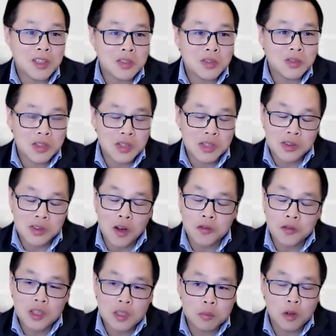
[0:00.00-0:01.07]
answer is as
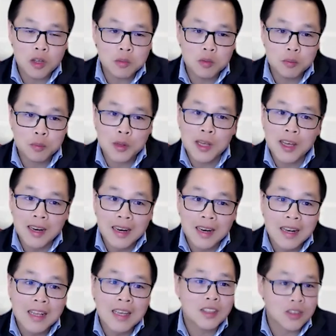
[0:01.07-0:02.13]
often as possible, but at
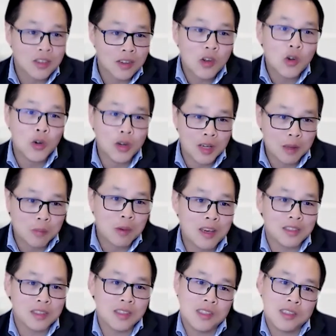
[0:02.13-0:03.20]
least on a quarterly
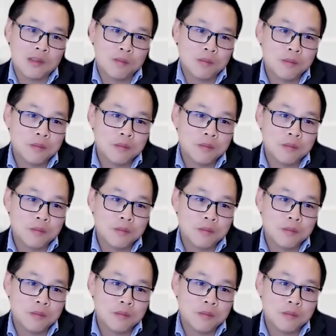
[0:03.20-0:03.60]
basis.